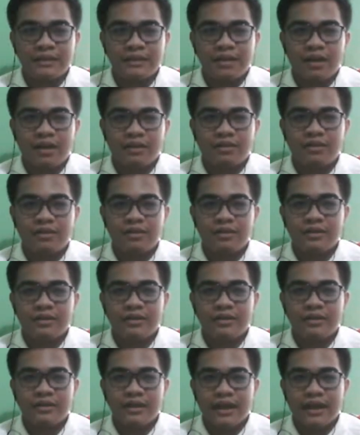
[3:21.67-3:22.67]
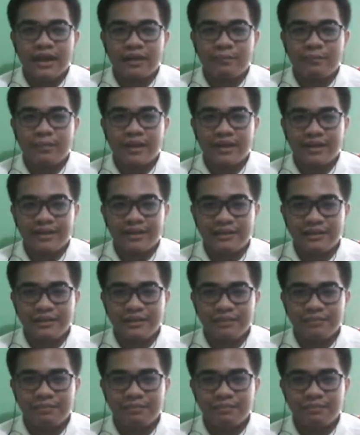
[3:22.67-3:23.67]
are called
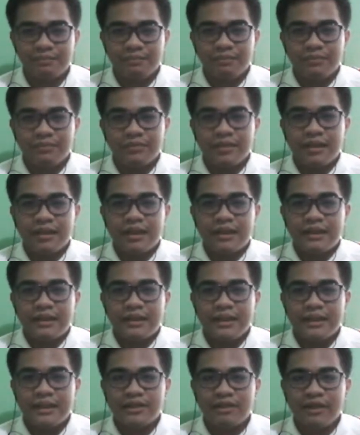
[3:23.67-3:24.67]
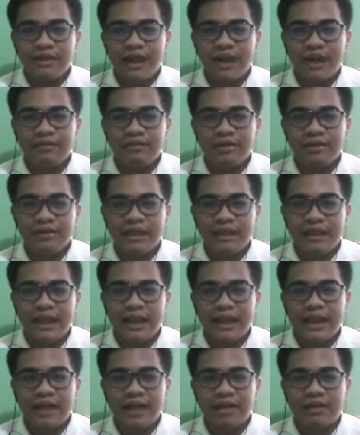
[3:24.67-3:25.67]
airplanes. These are heavier than
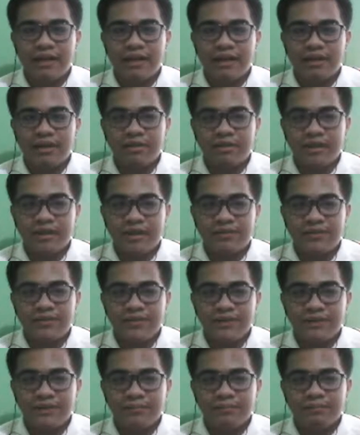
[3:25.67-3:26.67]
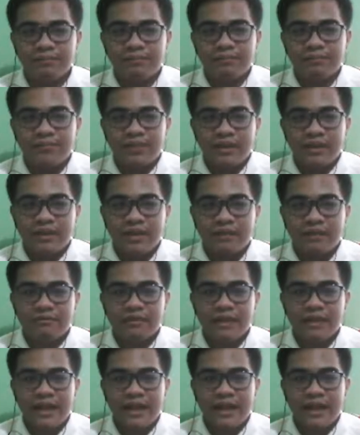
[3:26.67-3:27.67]
air aircrafts that
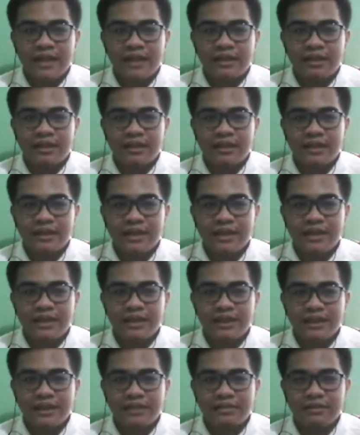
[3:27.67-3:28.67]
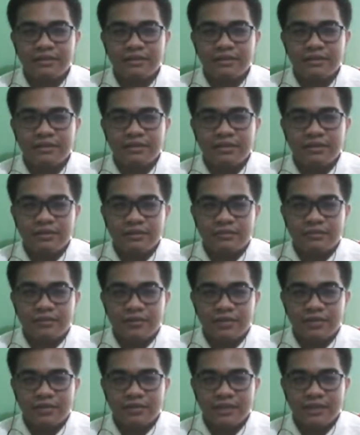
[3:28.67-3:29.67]
rely on an engine
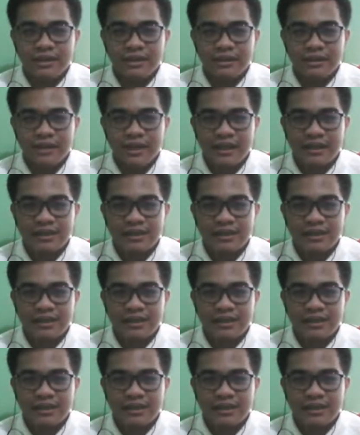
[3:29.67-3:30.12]
for thrust and